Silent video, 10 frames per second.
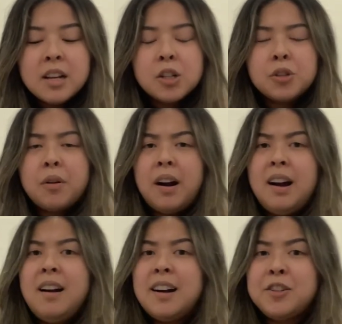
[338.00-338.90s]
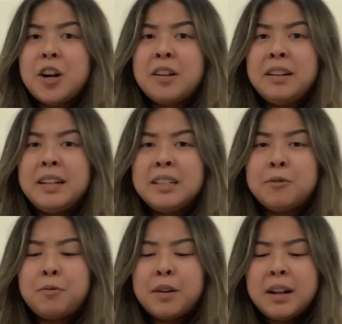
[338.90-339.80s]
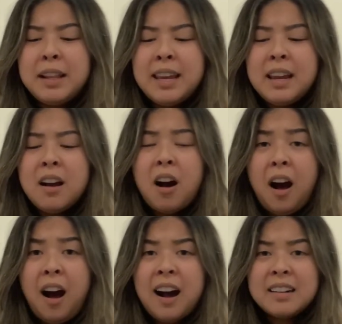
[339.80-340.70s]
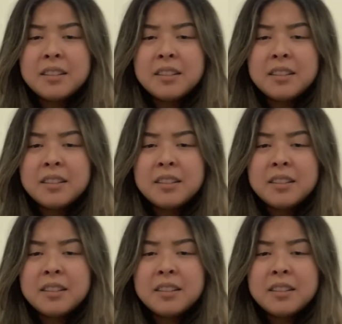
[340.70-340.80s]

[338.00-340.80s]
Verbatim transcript: So our hot chocolate is really hot.